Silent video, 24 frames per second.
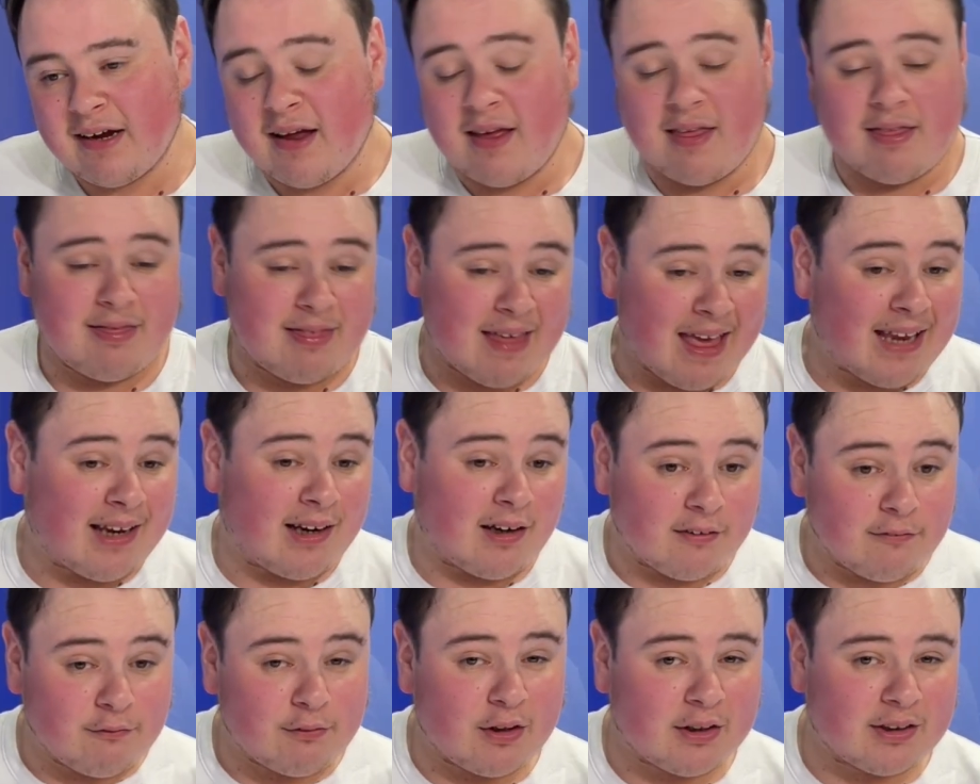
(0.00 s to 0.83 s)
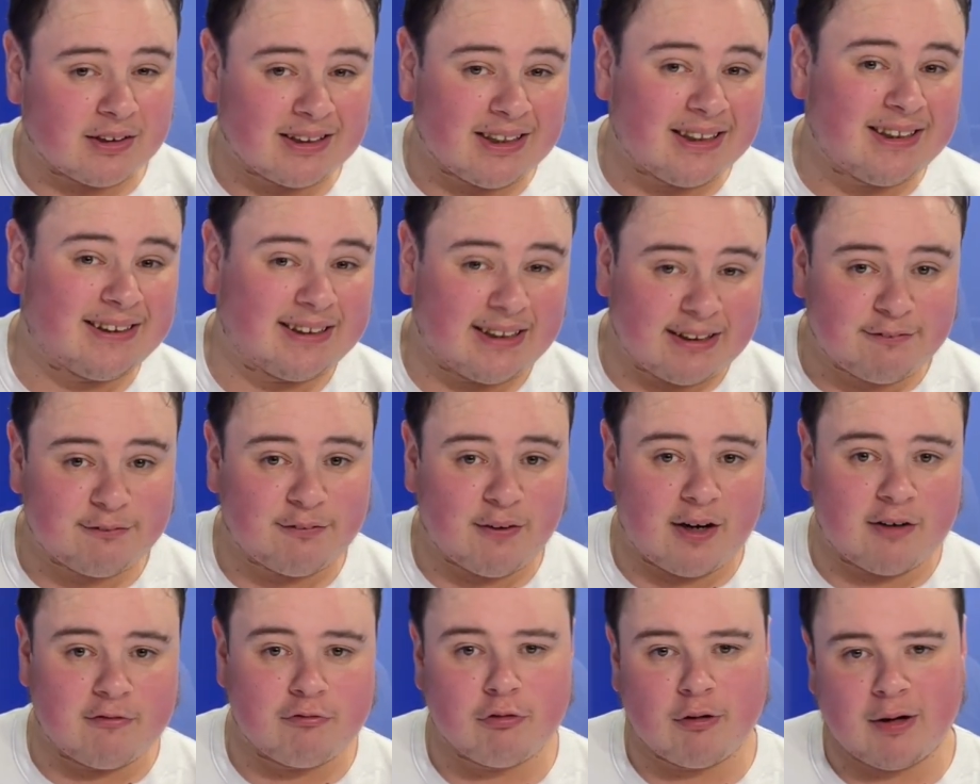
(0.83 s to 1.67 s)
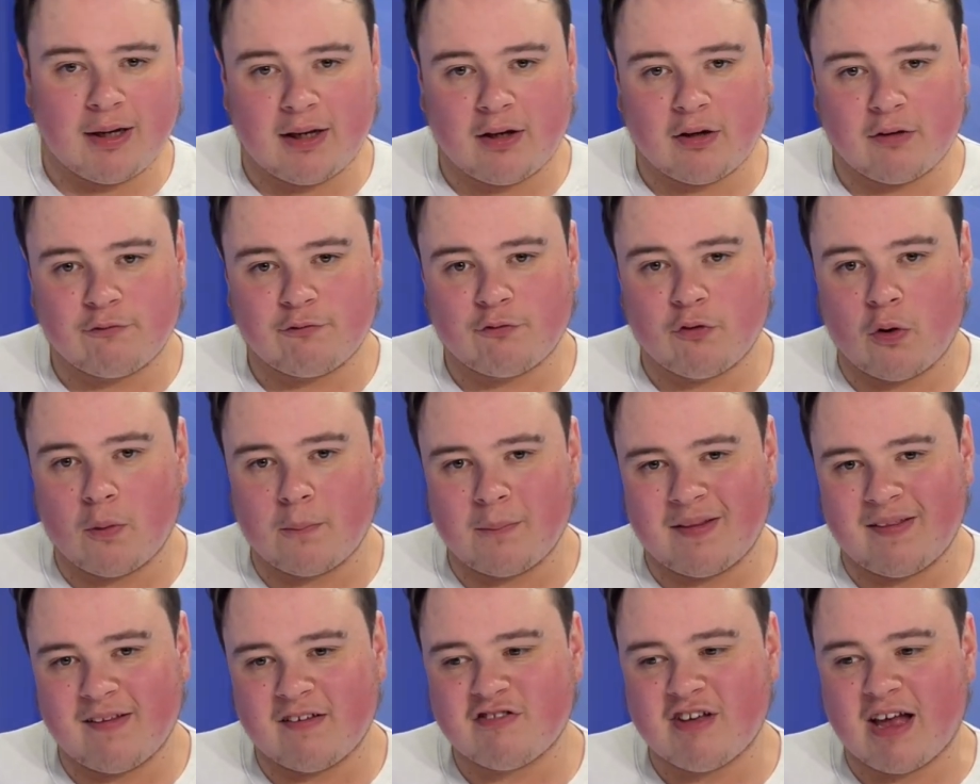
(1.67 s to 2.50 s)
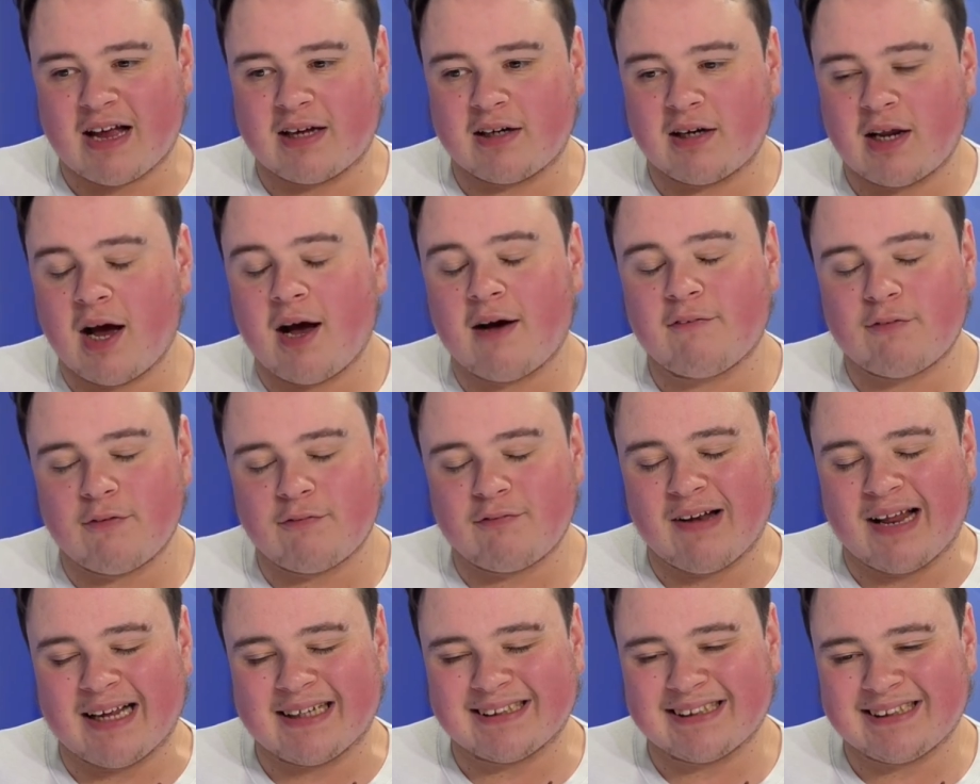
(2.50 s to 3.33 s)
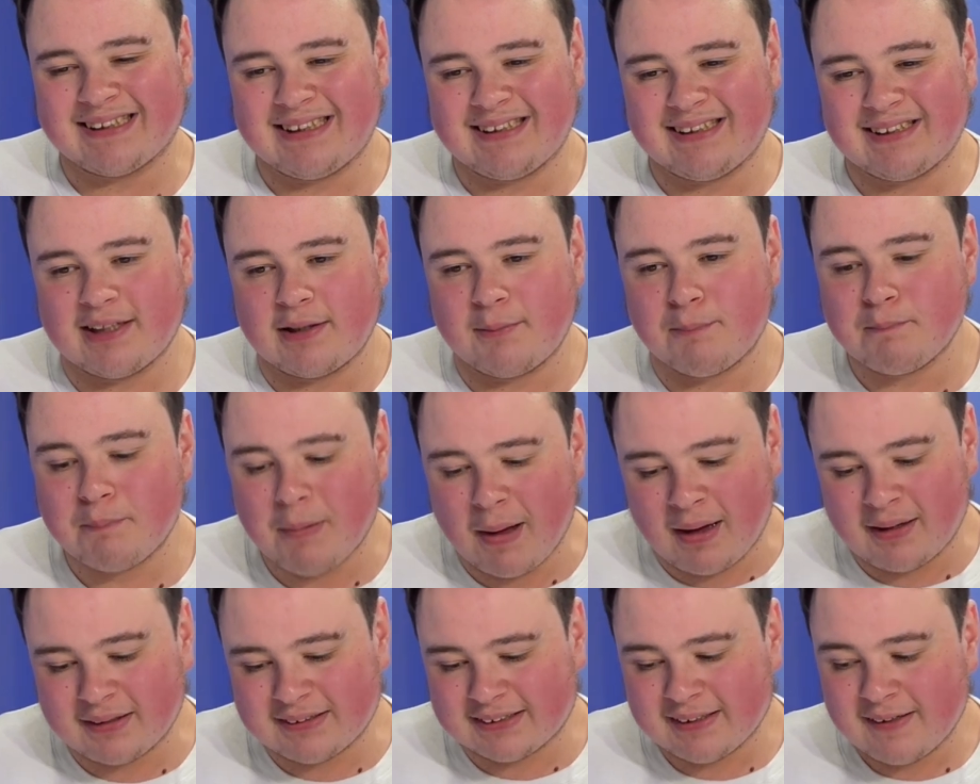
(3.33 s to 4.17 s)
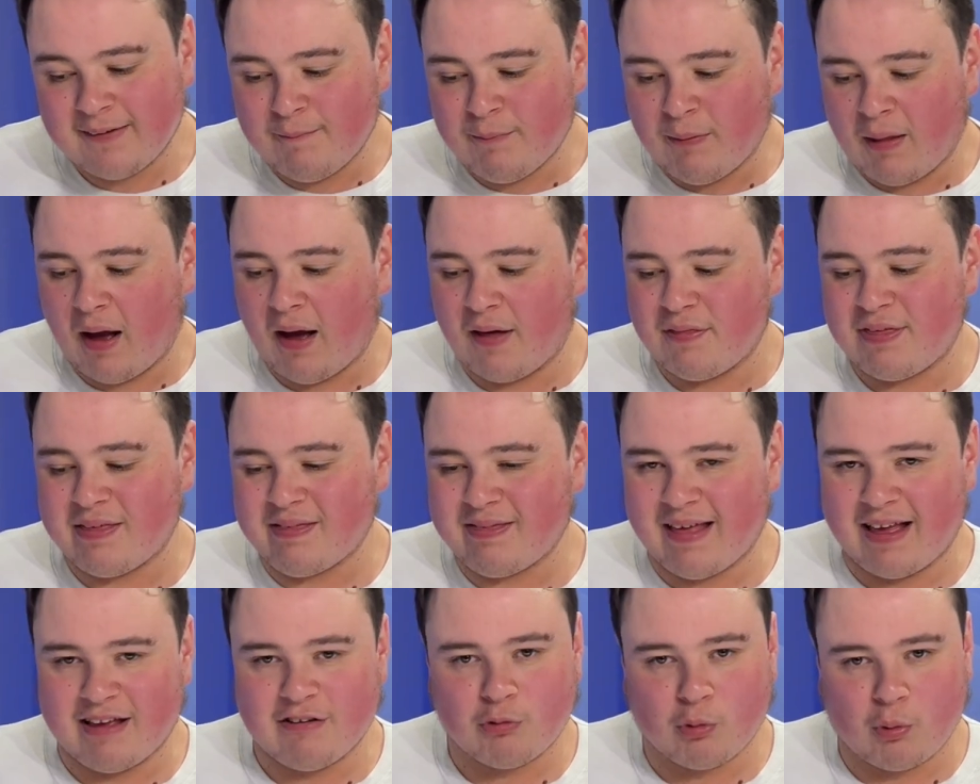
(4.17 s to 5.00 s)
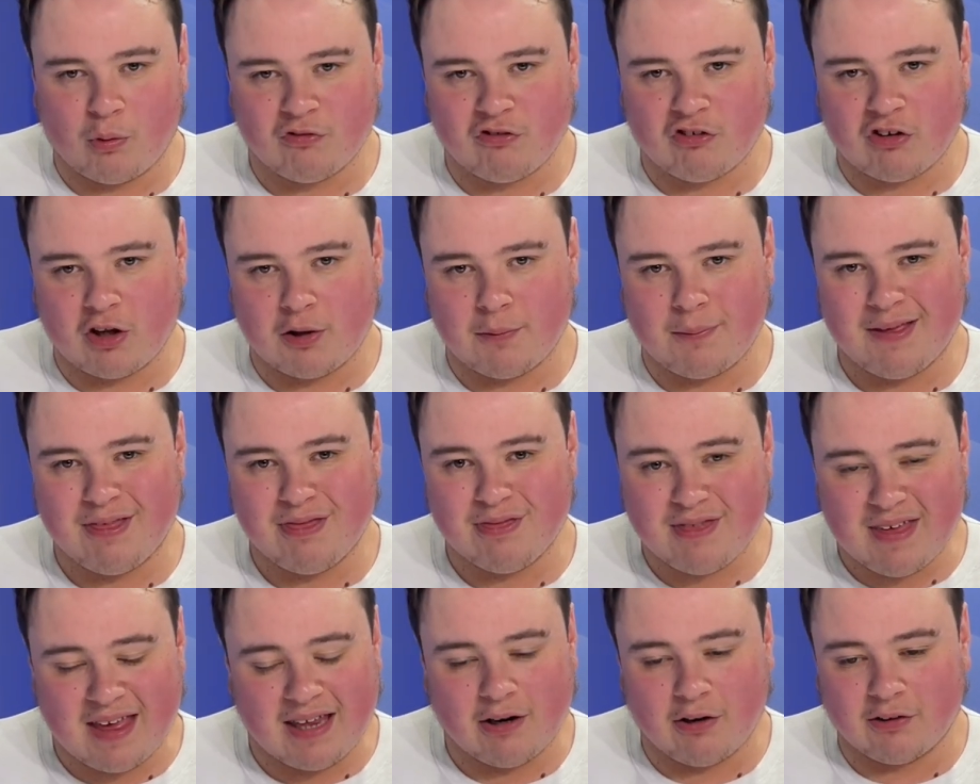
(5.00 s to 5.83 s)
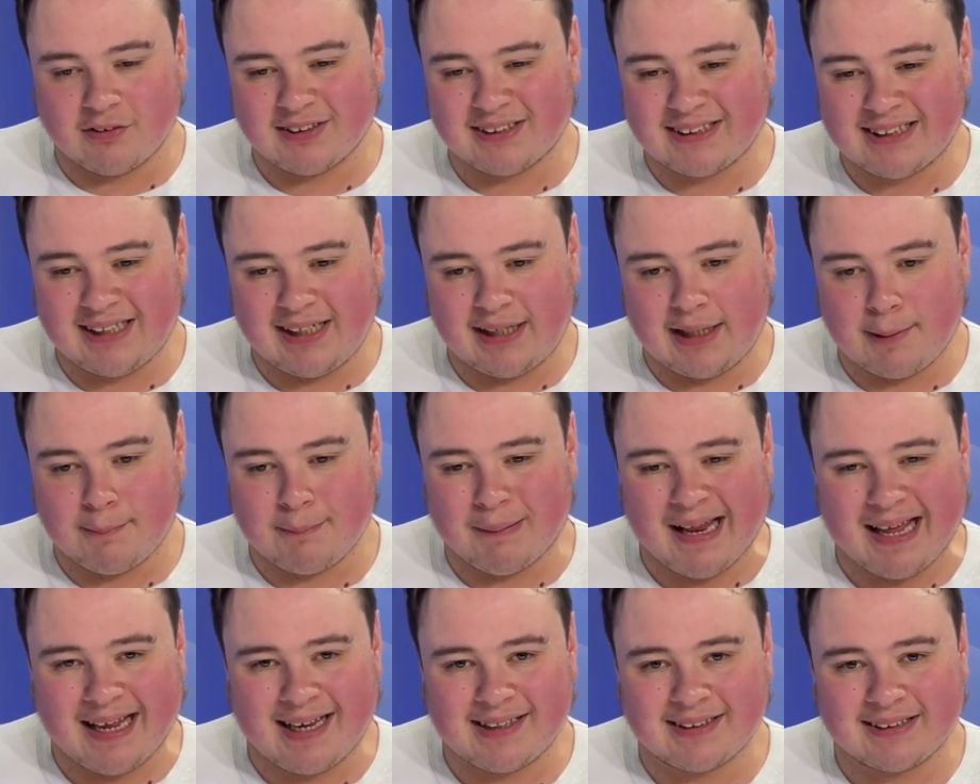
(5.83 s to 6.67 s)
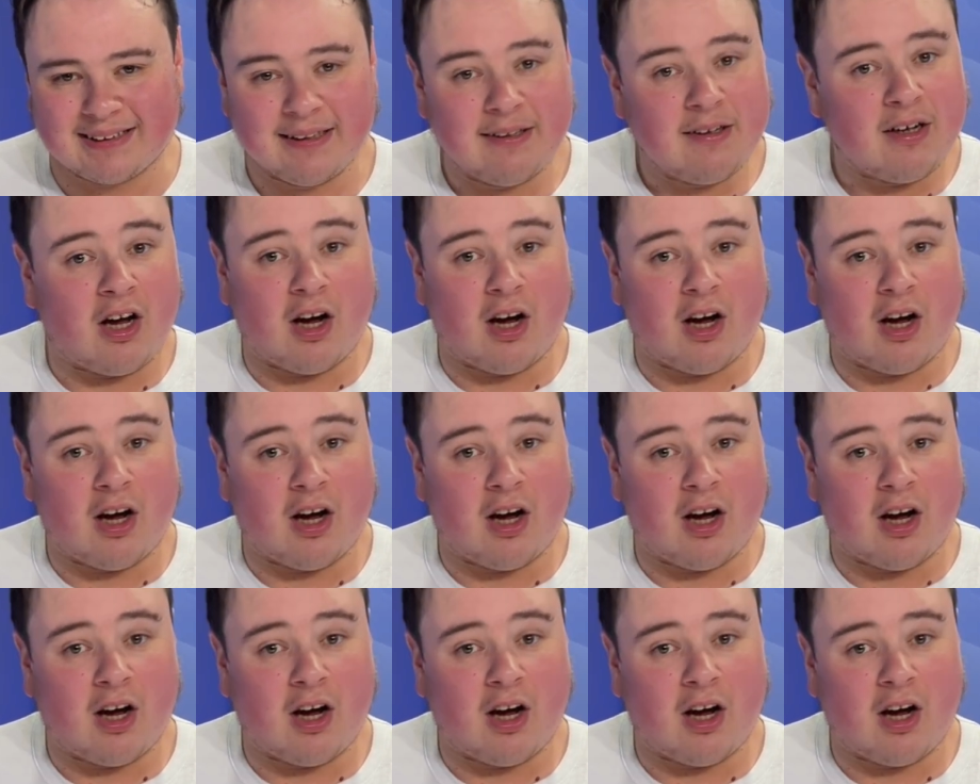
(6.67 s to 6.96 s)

They conversely did find really good form in the second half of last season, but I think their squad's going to be thin on senior players,